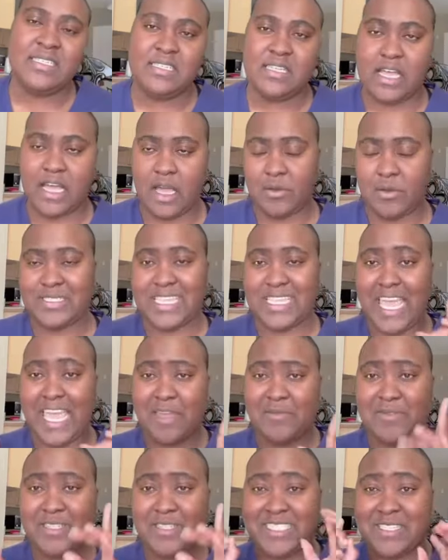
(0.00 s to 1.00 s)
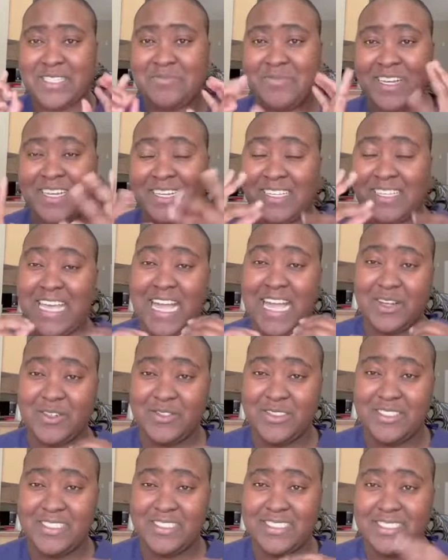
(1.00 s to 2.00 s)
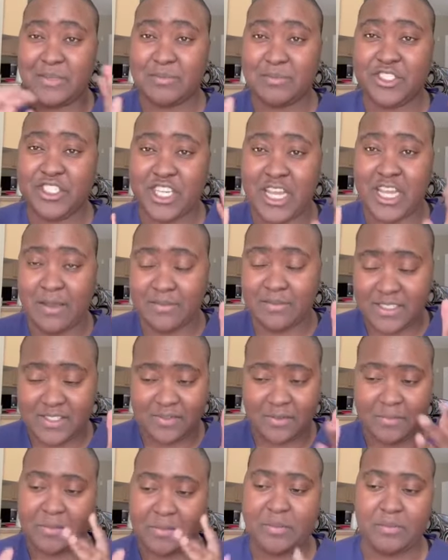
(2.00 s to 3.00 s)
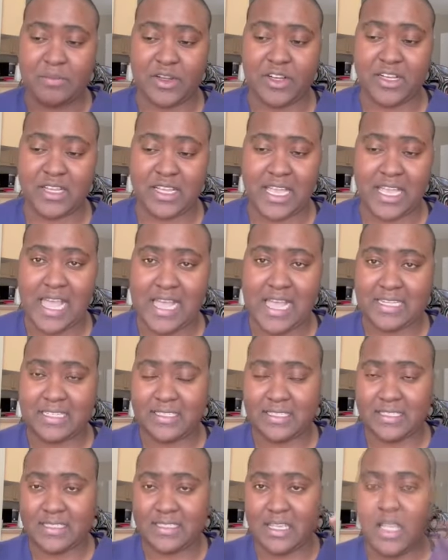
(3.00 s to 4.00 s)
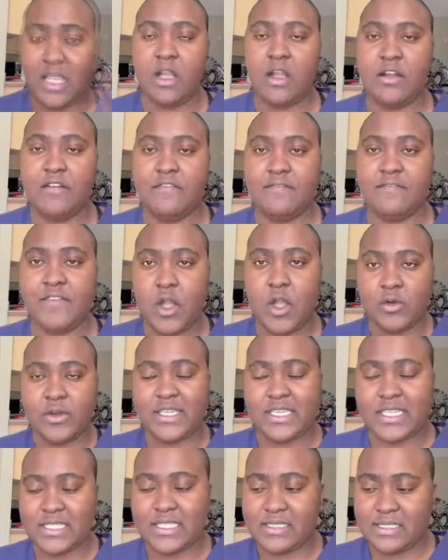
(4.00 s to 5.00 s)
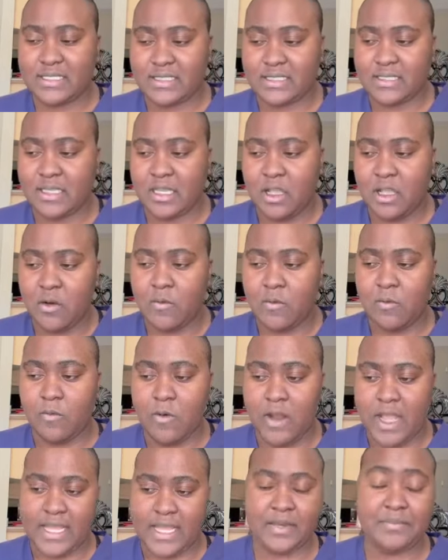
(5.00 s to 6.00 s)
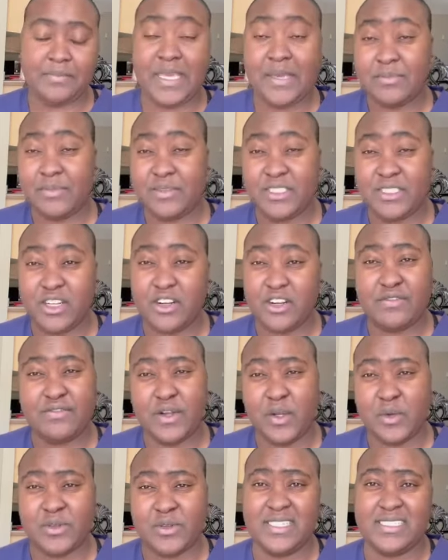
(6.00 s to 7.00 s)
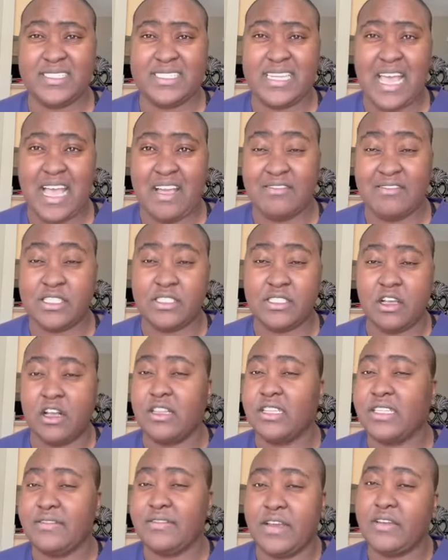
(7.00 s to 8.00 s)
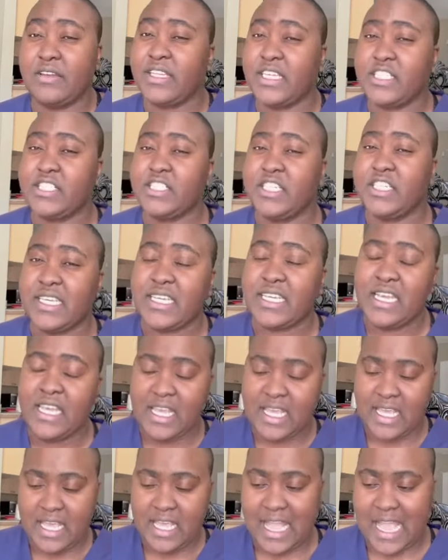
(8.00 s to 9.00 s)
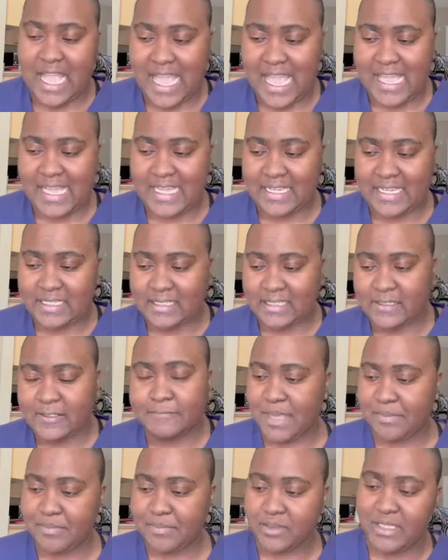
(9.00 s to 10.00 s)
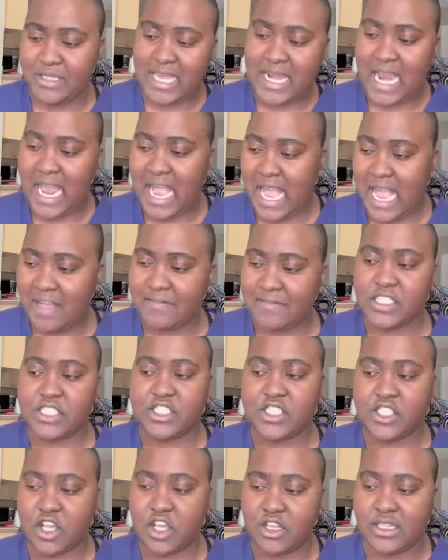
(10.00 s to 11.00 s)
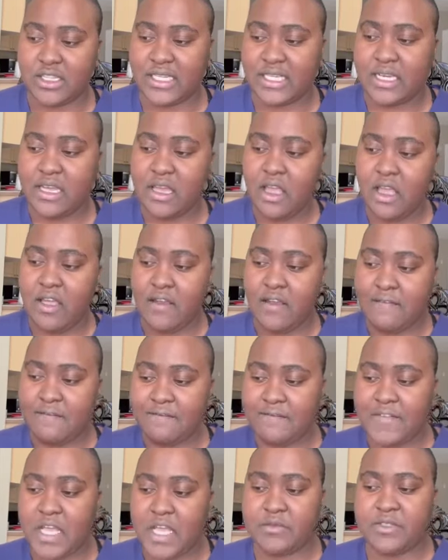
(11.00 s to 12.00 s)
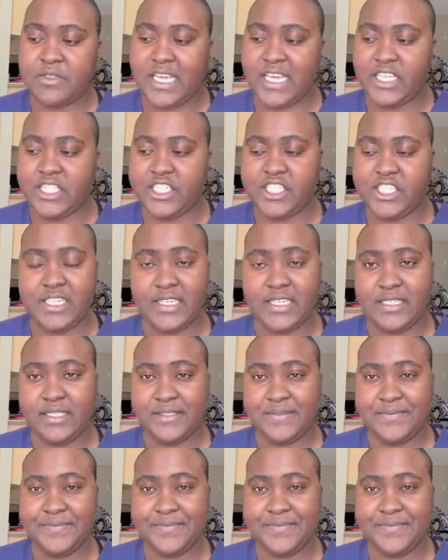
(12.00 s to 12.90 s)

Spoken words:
I was able to pull out some gems from the book and focus. One, people that are focused have a solid foundation, and people that have a solid foundation